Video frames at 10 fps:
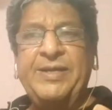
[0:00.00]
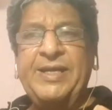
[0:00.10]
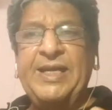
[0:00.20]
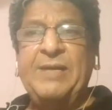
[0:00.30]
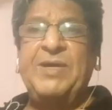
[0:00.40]

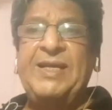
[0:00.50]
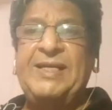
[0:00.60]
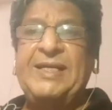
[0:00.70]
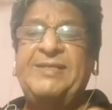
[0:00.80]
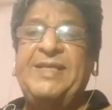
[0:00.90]

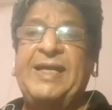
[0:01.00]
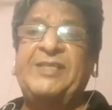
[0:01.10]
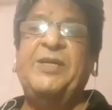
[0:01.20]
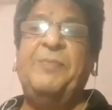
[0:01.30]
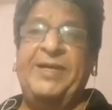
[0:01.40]
abilities they
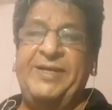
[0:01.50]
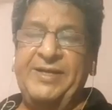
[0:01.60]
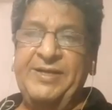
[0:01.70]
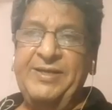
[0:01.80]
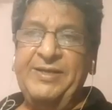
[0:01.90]
exhibit
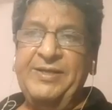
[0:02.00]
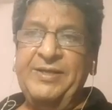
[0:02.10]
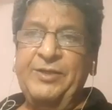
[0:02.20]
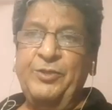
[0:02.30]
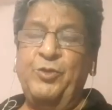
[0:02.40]

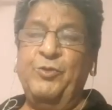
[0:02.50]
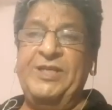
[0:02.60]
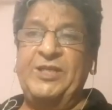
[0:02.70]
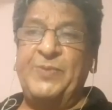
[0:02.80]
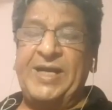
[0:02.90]
through
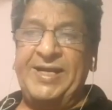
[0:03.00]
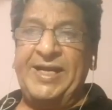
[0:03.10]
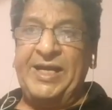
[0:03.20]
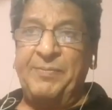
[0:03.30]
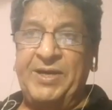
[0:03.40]
this
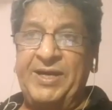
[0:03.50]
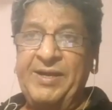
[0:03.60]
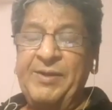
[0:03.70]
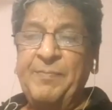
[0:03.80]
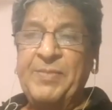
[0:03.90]
pranayama.
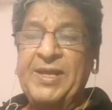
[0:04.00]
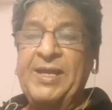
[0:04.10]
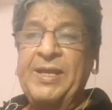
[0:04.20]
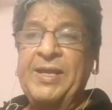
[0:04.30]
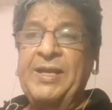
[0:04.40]

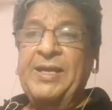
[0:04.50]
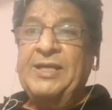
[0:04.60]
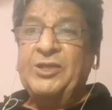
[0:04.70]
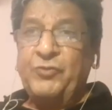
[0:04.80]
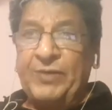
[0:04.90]

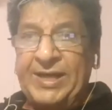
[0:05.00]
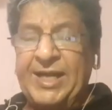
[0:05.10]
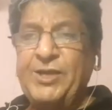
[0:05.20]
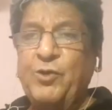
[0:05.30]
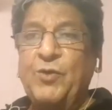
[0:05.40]

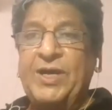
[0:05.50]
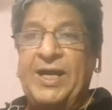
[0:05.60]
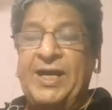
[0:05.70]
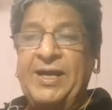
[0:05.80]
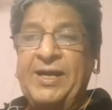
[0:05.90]
Swara
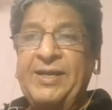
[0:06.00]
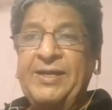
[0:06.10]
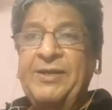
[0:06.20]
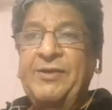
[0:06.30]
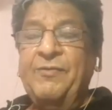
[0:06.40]
yoga,
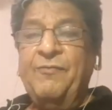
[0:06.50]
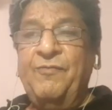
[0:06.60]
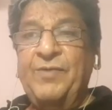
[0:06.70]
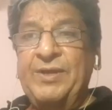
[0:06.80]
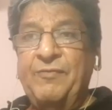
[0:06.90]

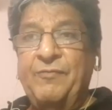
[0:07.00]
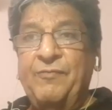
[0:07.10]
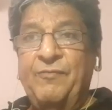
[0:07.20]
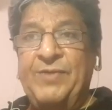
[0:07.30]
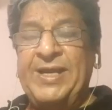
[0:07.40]

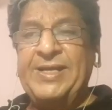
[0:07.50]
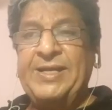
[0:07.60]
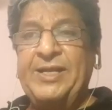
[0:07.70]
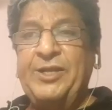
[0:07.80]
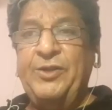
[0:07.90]
when
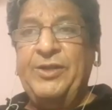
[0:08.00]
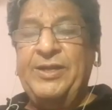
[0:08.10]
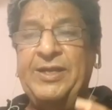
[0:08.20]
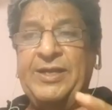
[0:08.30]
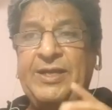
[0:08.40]

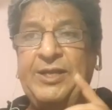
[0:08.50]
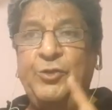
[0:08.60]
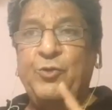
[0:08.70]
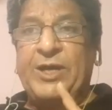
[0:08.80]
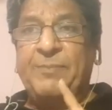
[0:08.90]

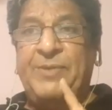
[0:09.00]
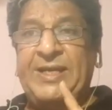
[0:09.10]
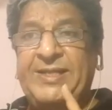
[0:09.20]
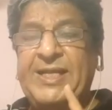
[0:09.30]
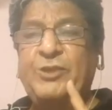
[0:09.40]
you are
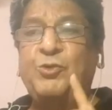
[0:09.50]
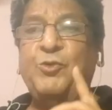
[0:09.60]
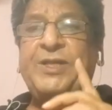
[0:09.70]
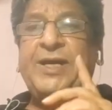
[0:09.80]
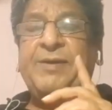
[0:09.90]
breathing through
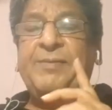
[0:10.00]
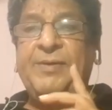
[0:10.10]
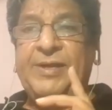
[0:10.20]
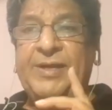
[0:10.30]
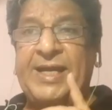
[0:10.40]
the
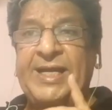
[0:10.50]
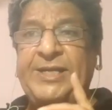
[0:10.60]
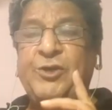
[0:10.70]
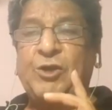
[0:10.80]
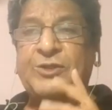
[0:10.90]
right
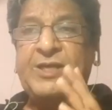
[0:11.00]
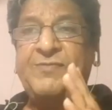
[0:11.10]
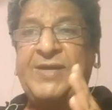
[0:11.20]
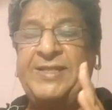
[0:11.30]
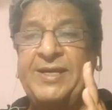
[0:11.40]
nostril,
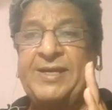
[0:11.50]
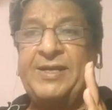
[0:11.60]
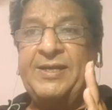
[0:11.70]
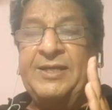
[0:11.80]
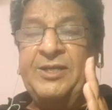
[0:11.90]
when the
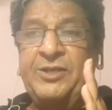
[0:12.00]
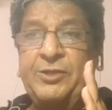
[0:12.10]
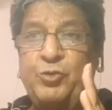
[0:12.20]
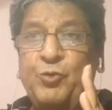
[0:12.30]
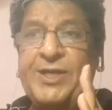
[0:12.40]

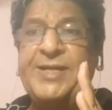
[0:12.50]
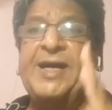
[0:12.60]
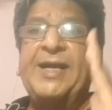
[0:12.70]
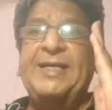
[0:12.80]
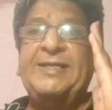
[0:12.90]
Surya
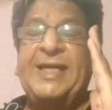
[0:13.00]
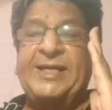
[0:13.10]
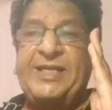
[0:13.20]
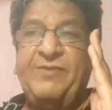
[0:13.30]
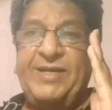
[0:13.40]
Nadi is
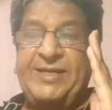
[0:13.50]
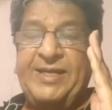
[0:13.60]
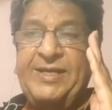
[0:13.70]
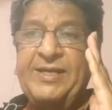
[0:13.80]
activated,